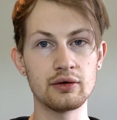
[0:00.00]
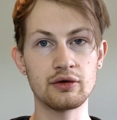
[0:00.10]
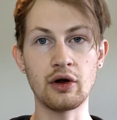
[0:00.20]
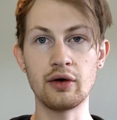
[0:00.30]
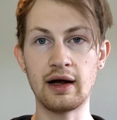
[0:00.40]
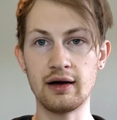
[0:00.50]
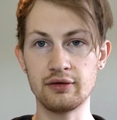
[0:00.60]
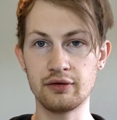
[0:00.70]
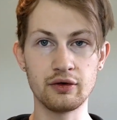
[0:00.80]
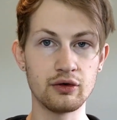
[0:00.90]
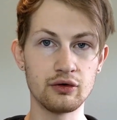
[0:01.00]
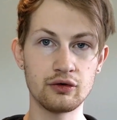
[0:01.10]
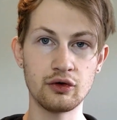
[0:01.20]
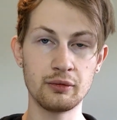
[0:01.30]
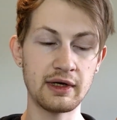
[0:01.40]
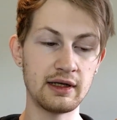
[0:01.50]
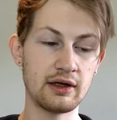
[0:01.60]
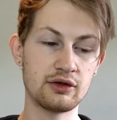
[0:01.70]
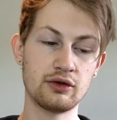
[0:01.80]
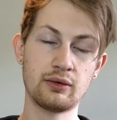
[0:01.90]
don't have too many
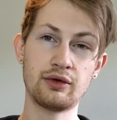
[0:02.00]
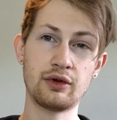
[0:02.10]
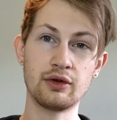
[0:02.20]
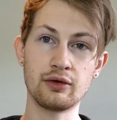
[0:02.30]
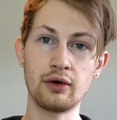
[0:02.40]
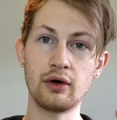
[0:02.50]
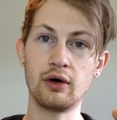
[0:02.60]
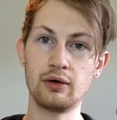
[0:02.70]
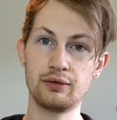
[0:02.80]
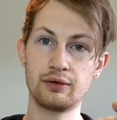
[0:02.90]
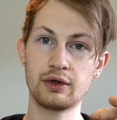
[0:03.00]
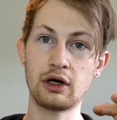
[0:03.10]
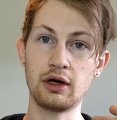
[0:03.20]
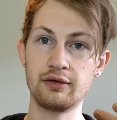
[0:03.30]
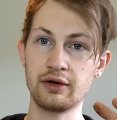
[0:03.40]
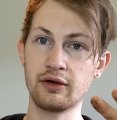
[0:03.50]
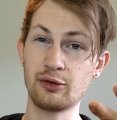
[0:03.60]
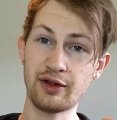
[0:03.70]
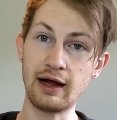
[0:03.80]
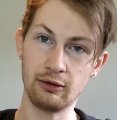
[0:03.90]
issues with the thought of carving this
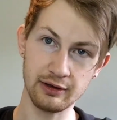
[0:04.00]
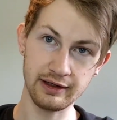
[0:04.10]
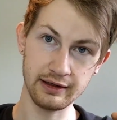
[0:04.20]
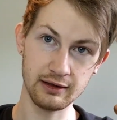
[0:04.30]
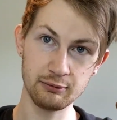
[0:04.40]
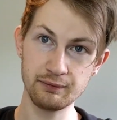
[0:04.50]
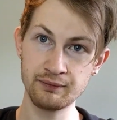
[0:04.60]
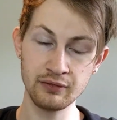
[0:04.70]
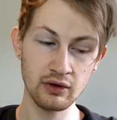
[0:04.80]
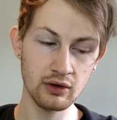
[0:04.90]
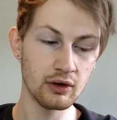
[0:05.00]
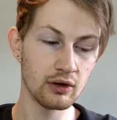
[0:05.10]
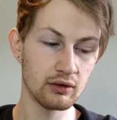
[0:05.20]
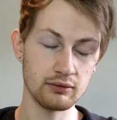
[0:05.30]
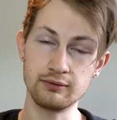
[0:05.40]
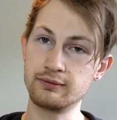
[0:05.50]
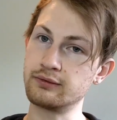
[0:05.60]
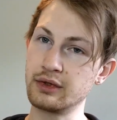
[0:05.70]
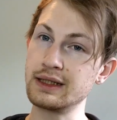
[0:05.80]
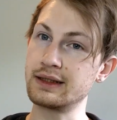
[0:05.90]
without any
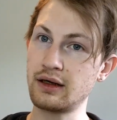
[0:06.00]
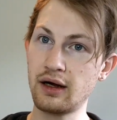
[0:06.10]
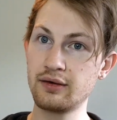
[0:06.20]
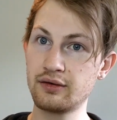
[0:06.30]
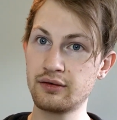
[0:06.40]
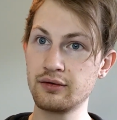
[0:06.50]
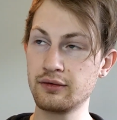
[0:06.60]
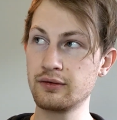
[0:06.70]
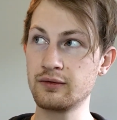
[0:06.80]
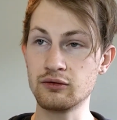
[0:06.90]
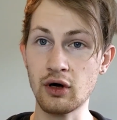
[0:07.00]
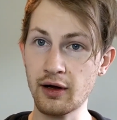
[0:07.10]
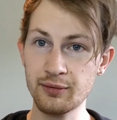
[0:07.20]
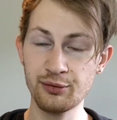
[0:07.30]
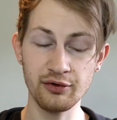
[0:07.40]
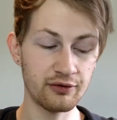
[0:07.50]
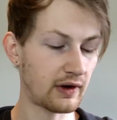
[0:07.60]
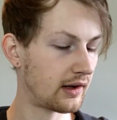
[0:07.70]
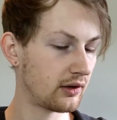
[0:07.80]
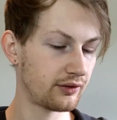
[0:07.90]
really nice rasps or
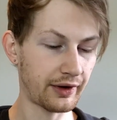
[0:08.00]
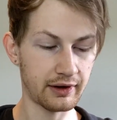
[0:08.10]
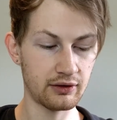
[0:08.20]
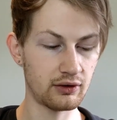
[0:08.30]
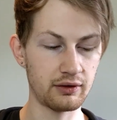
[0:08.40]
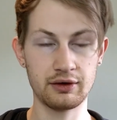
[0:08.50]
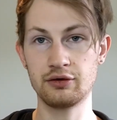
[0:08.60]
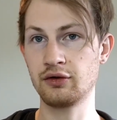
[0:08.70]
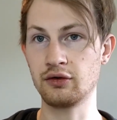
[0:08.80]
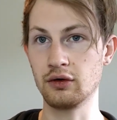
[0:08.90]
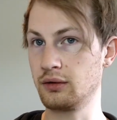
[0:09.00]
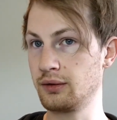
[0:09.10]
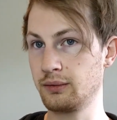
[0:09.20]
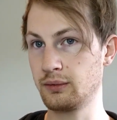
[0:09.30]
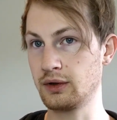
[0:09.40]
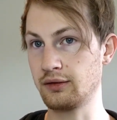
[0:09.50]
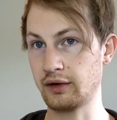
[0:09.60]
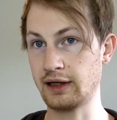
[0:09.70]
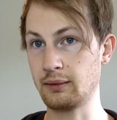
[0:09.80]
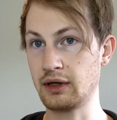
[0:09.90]
files. I can just do it with whatever I
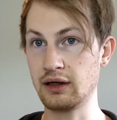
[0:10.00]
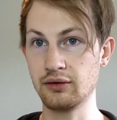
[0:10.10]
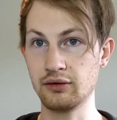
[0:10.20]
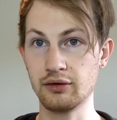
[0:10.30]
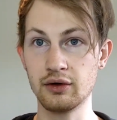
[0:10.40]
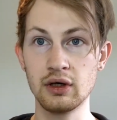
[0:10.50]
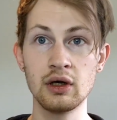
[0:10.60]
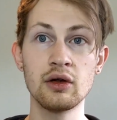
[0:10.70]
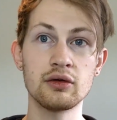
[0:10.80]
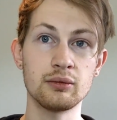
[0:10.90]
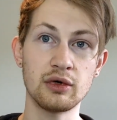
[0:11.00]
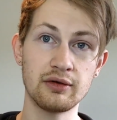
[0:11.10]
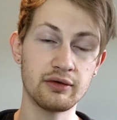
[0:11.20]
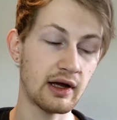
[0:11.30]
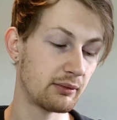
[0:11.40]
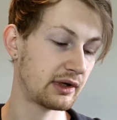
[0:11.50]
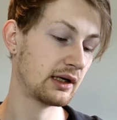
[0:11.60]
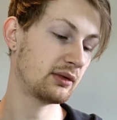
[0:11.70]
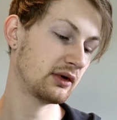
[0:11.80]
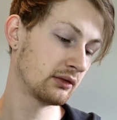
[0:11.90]
can get my hands on. some rough
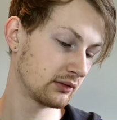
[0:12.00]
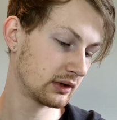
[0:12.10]
sandpaper,